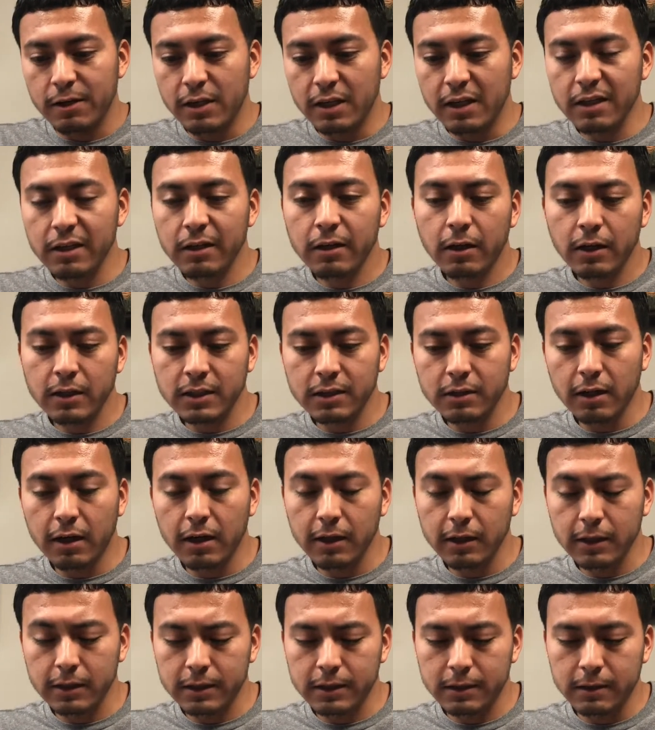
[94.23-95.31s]
it all
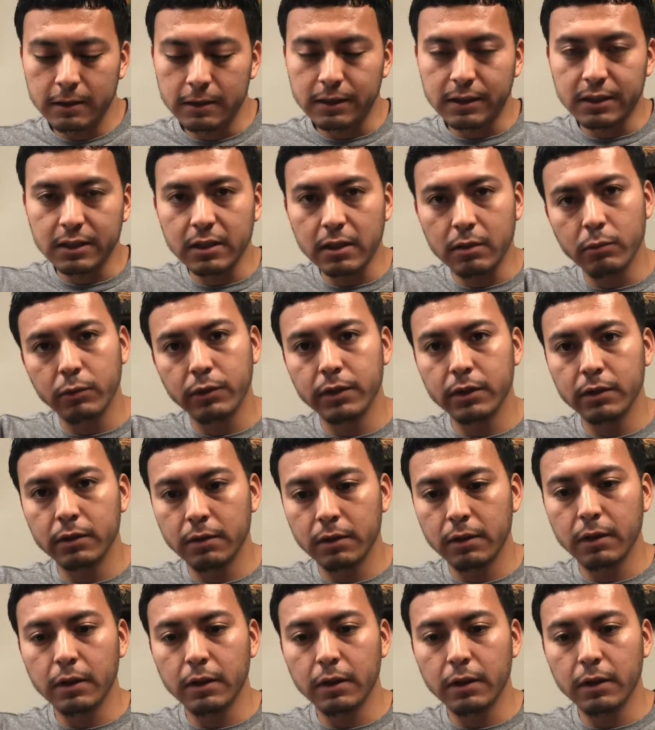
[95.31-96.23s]
starts somewhere.